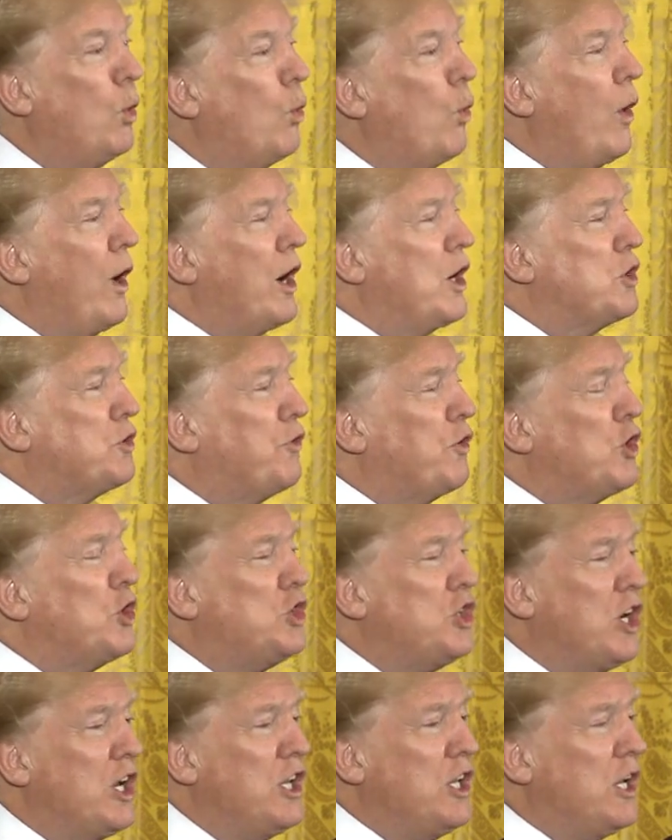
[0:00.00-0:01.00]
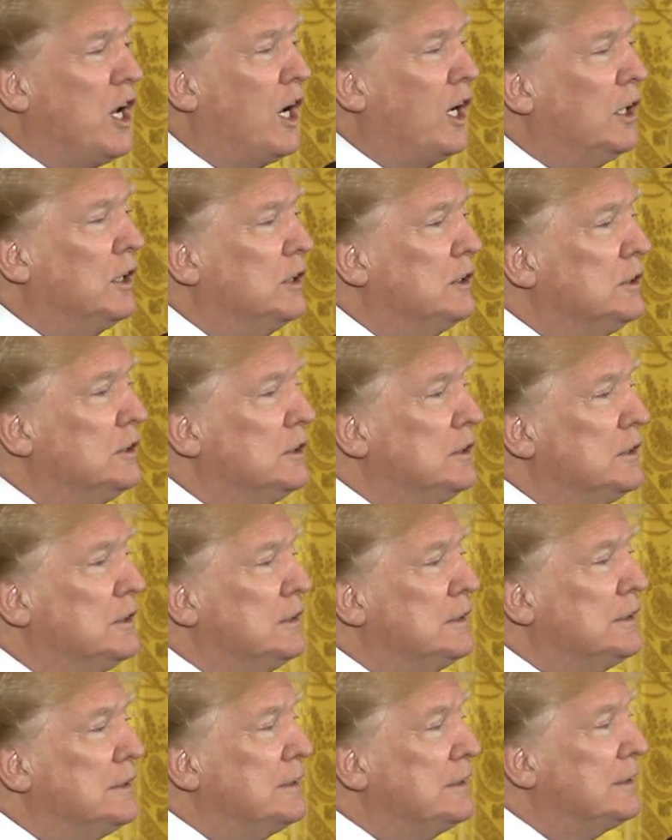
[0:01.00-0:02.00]
Where's Virginia?
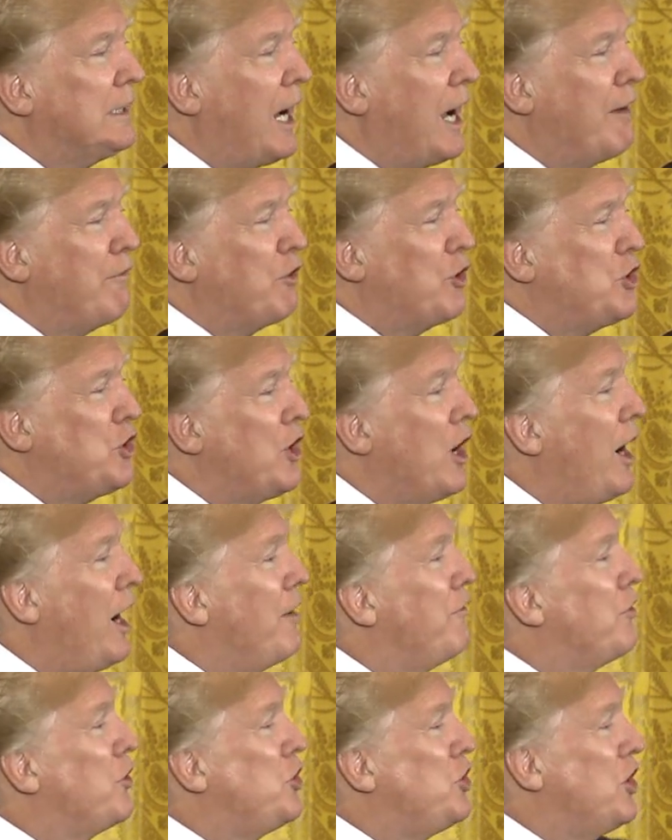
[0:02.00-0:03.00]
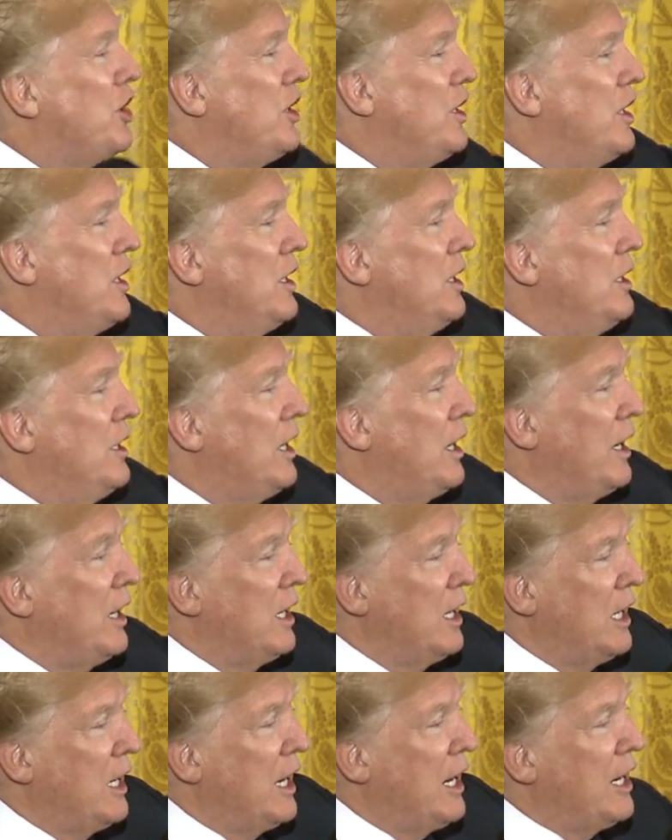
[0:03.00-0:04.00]
Hi, Virginia.
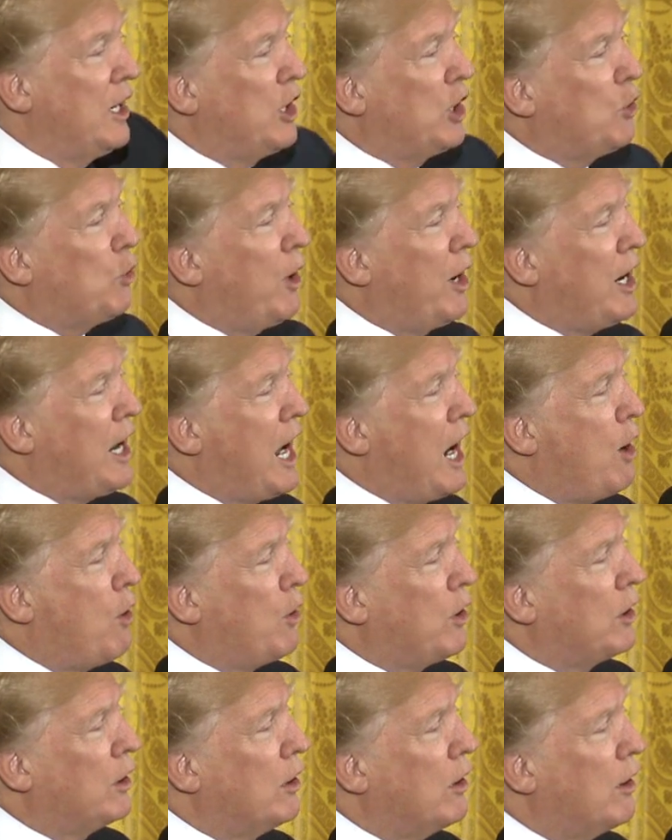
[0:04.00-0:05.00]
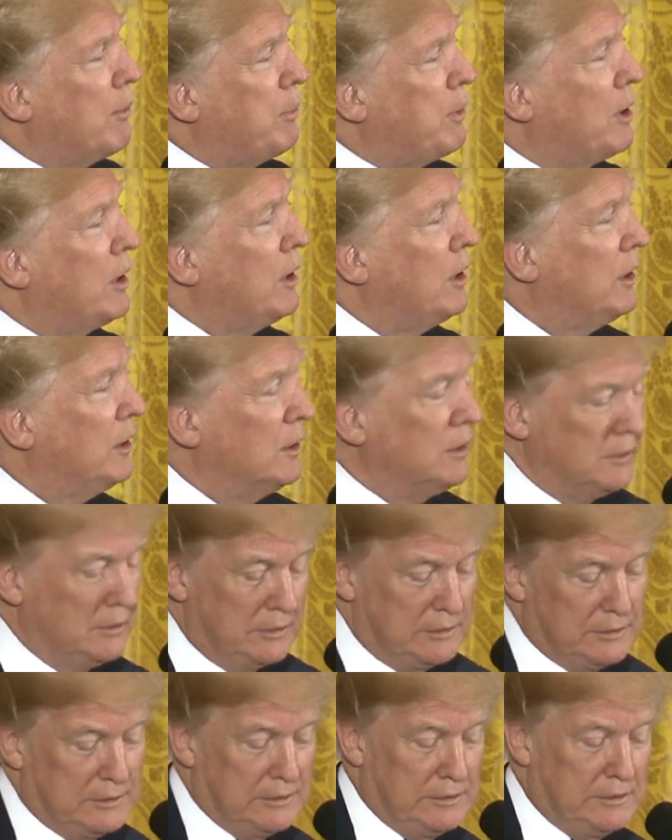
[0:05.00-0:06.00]
And a great Howard Lorber,
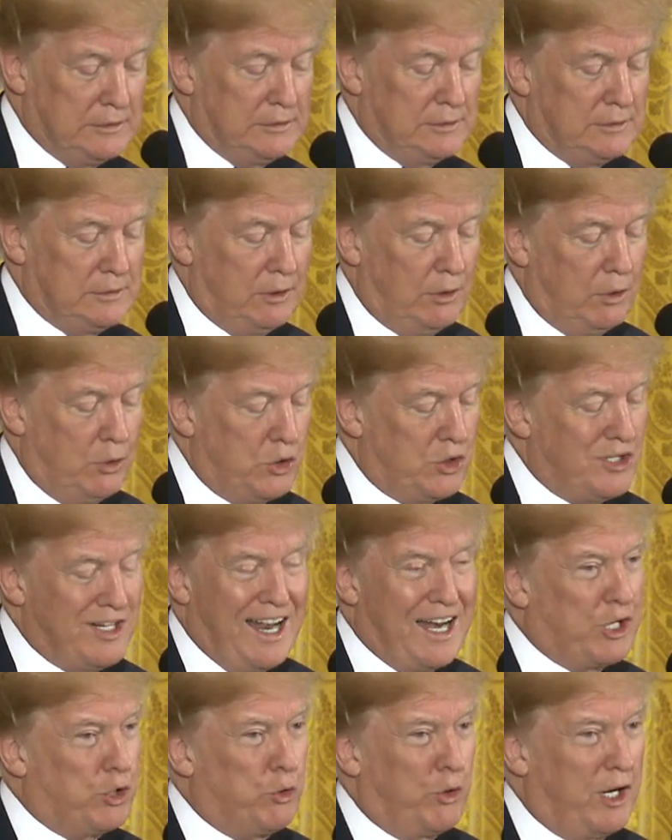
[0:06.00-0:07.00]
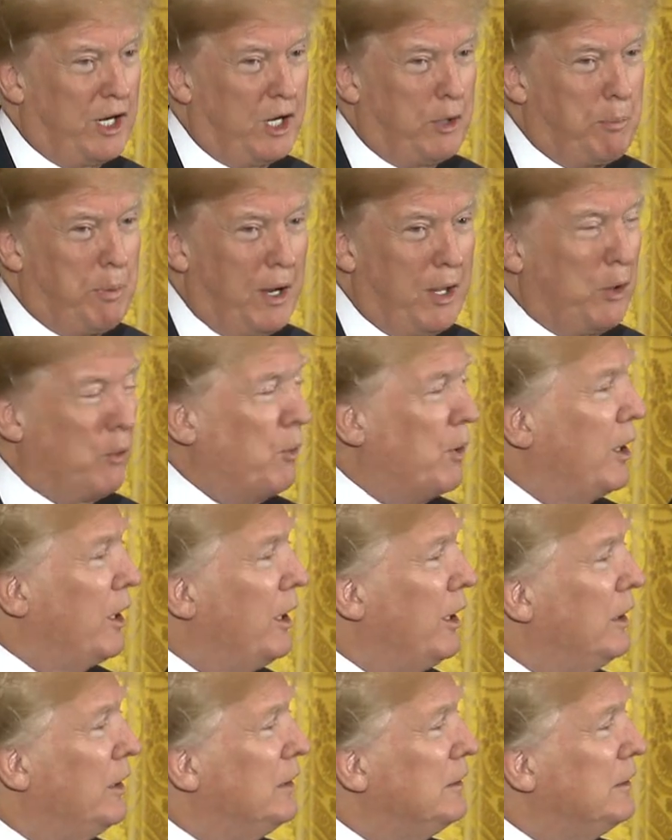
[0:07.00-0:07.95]
who's not Greek, by the way.